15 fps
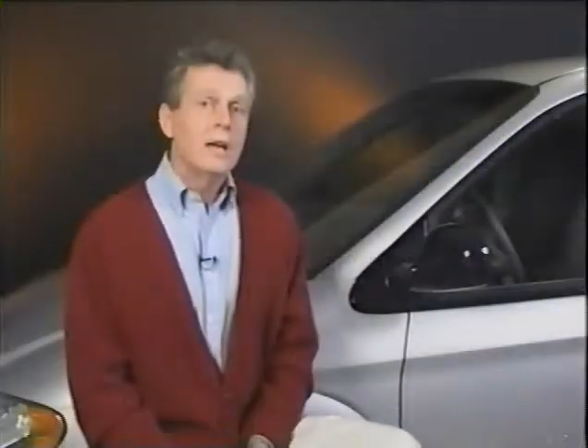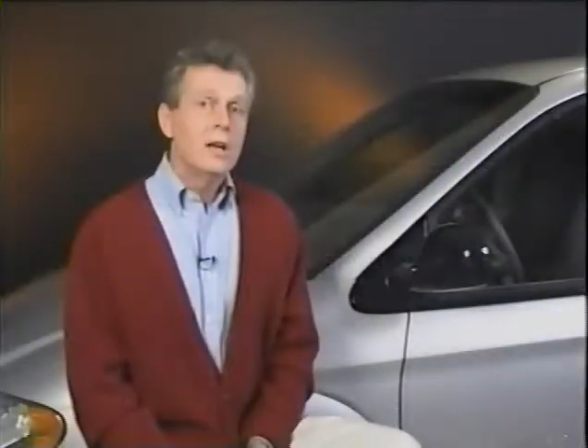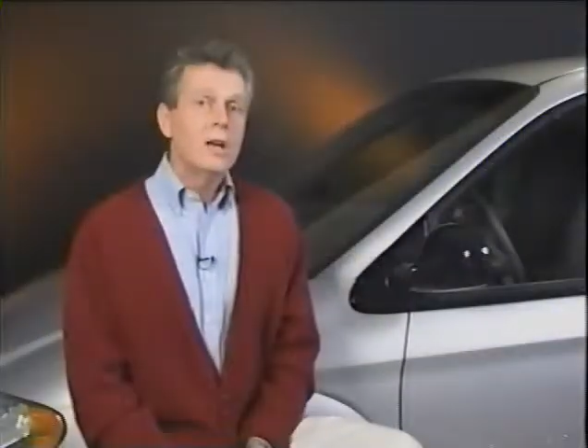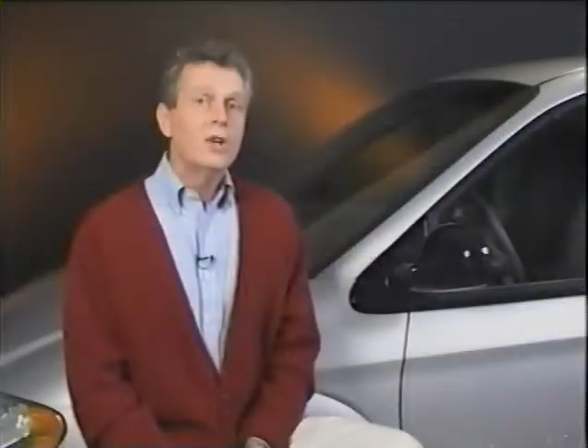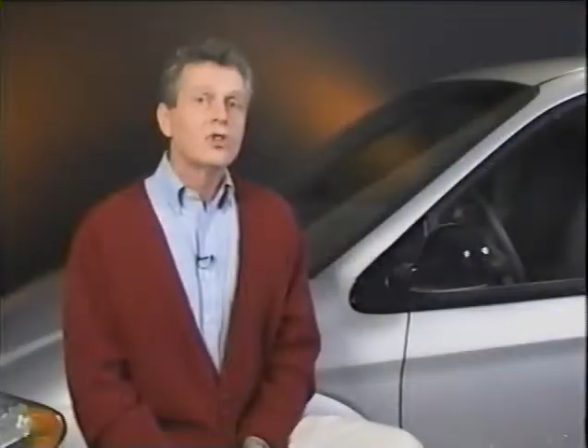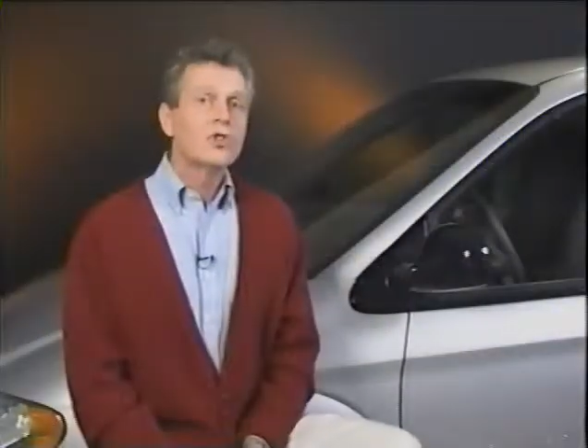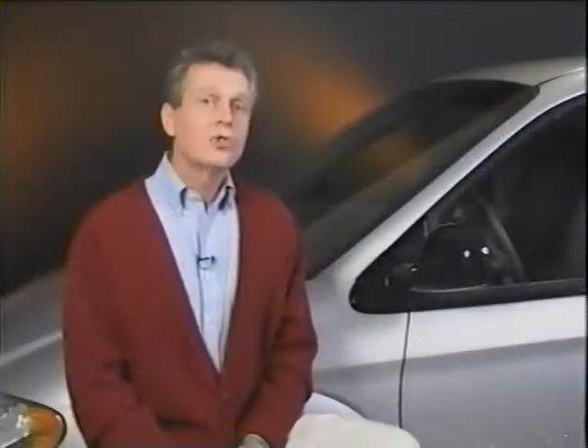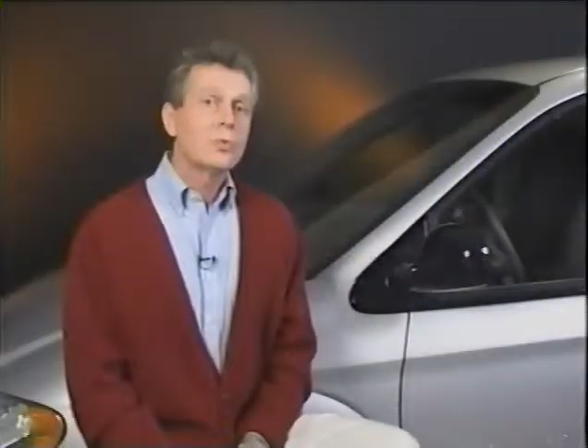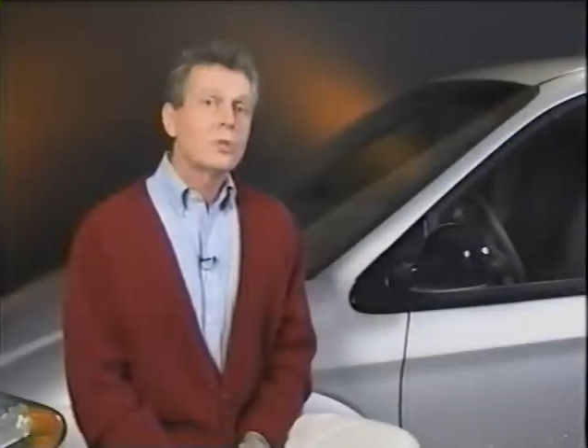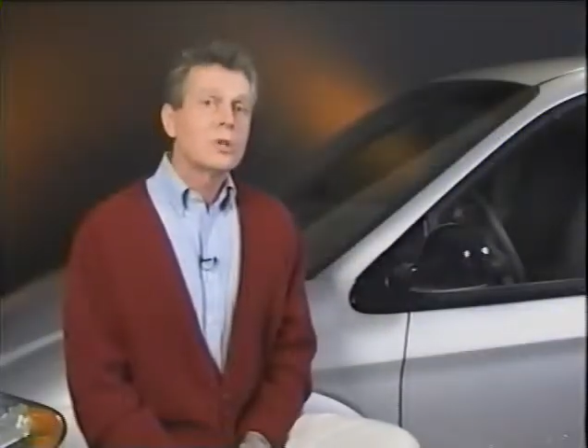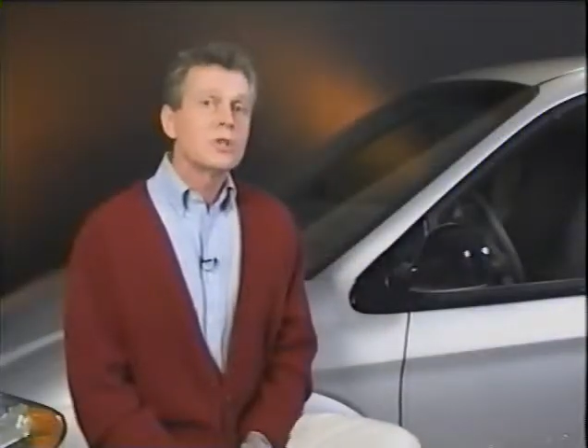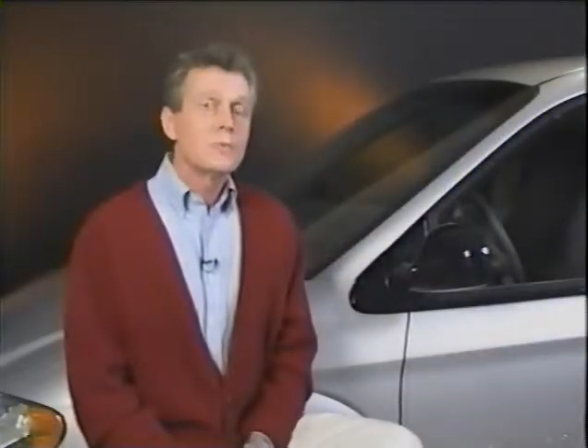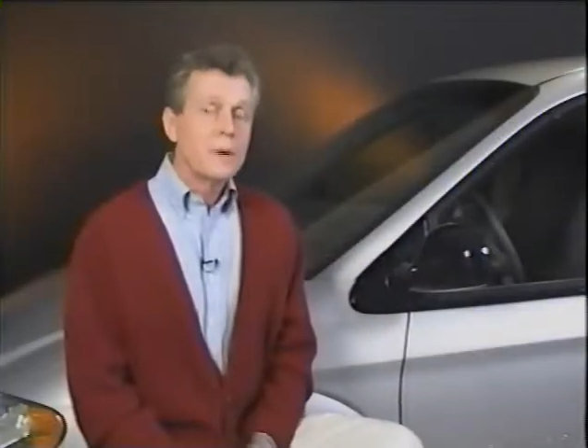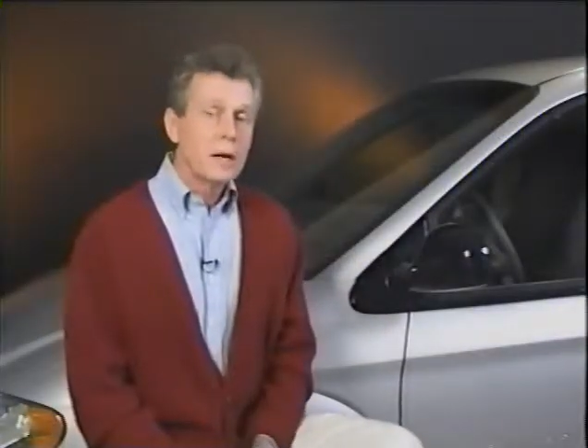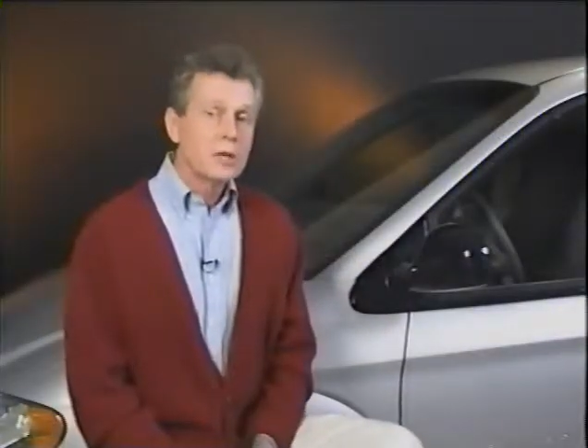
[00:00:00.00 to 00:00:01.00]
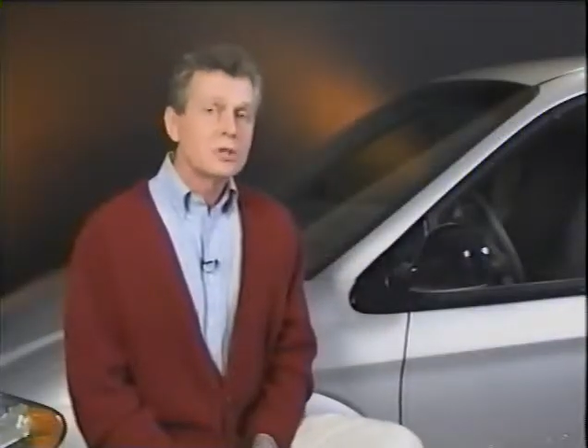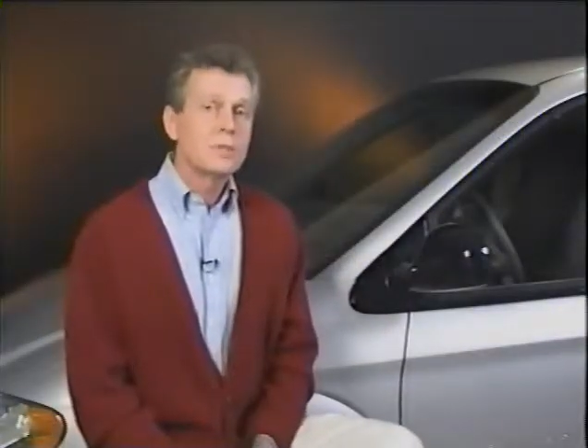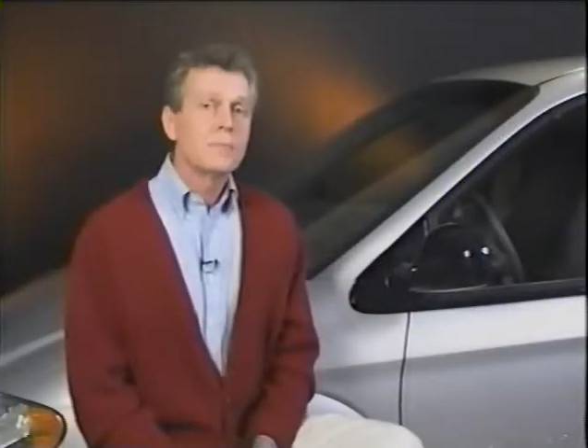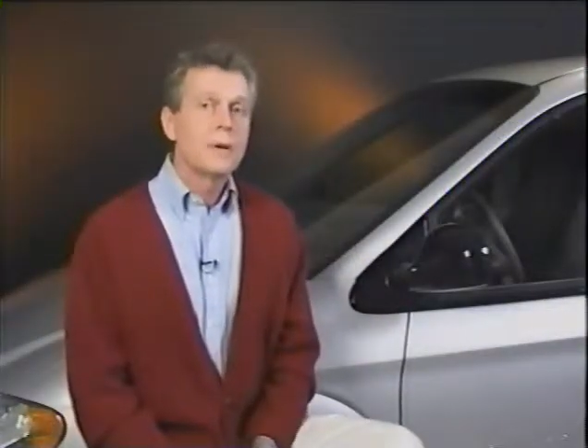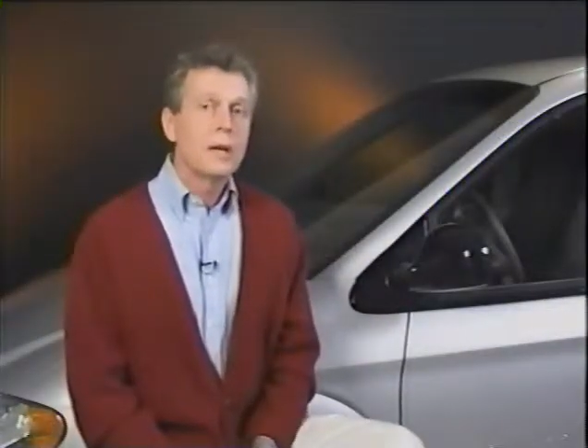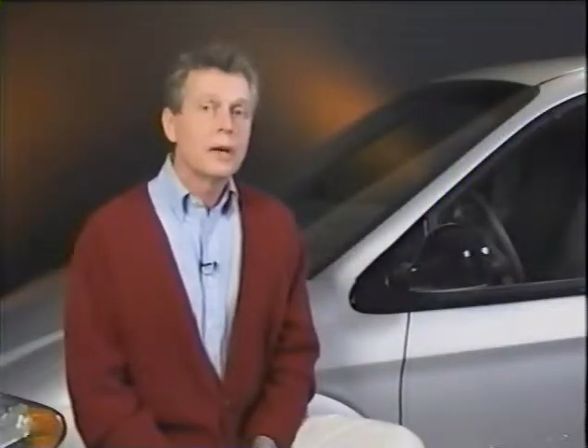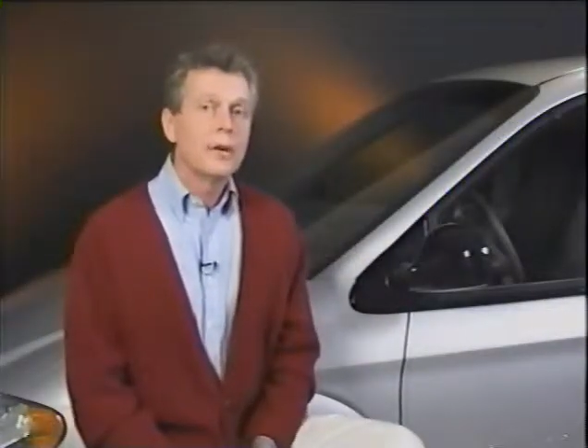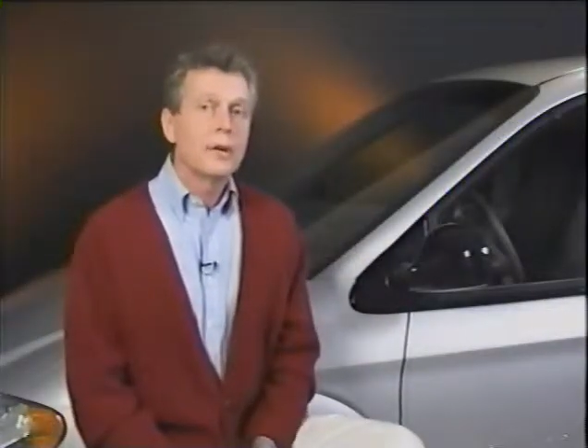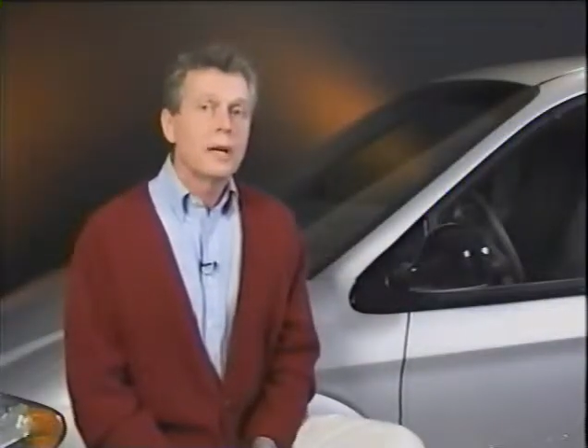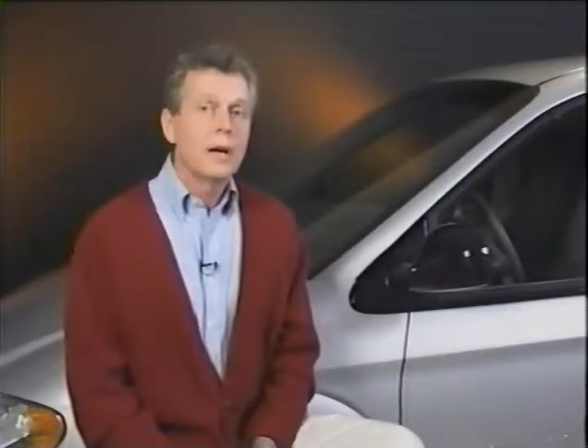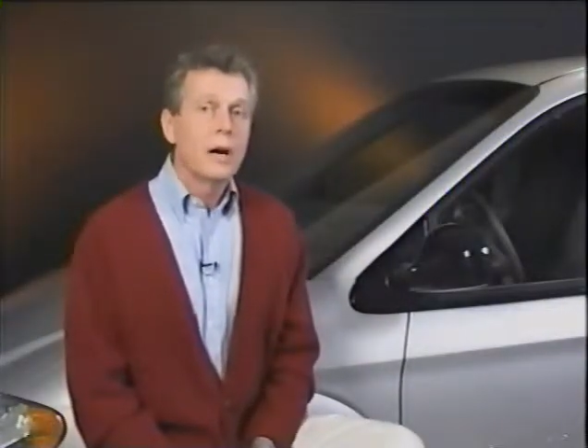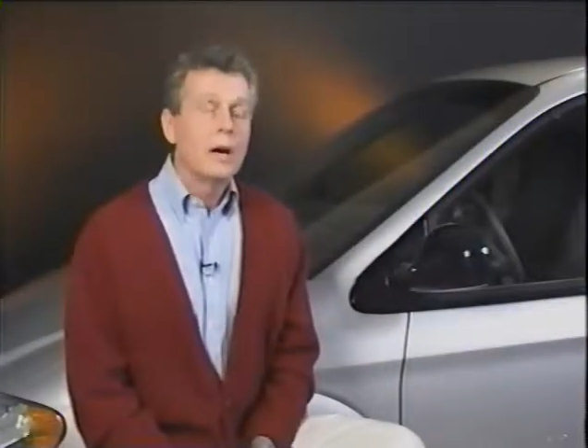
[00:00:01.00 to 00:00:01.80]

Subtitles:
It is the responsibility